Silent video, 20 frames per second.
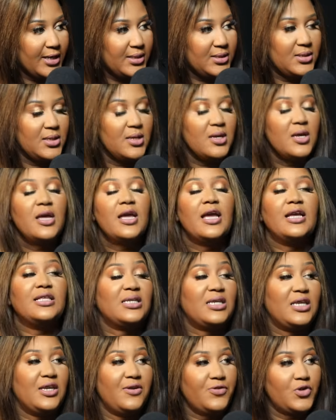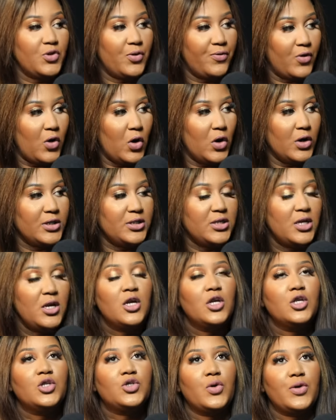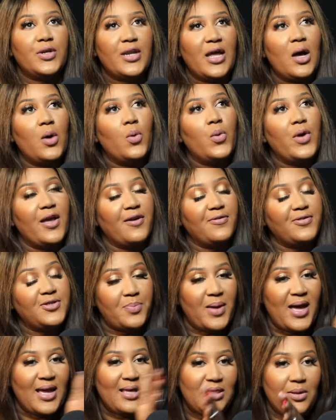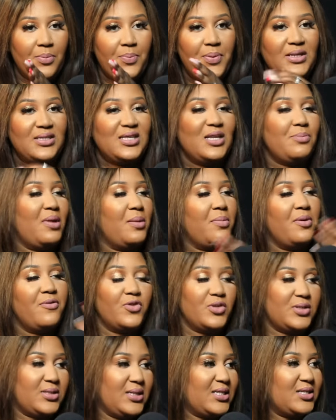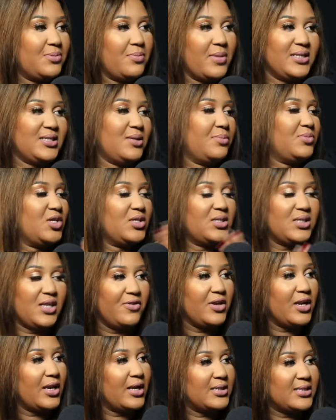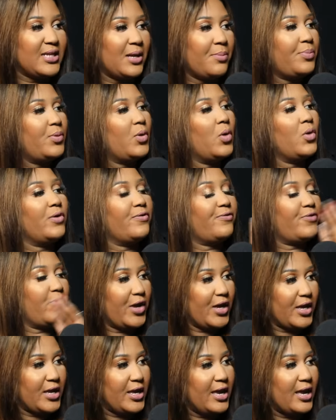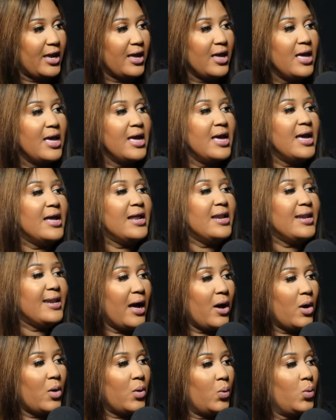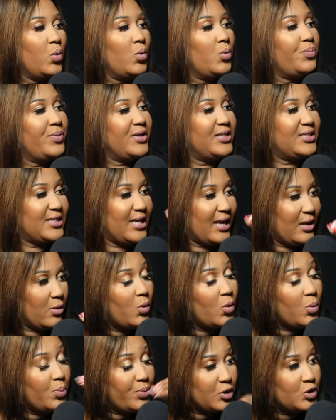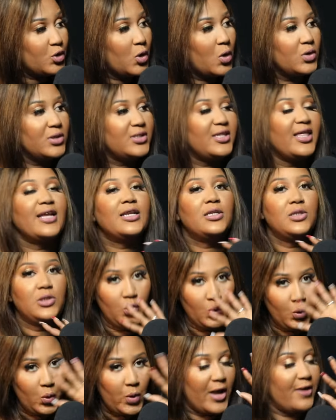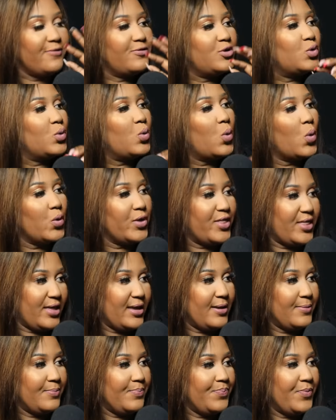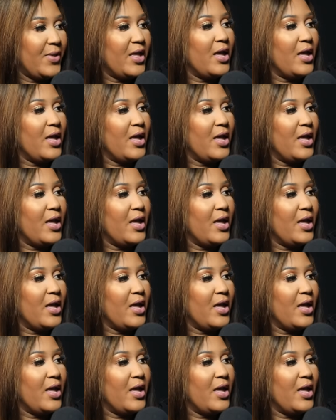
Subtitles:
right? it's a gift of God. So now we have spied the person maybe for 6 months, I'm just giving an example, or for a year. Now we'll be told that you have to go there.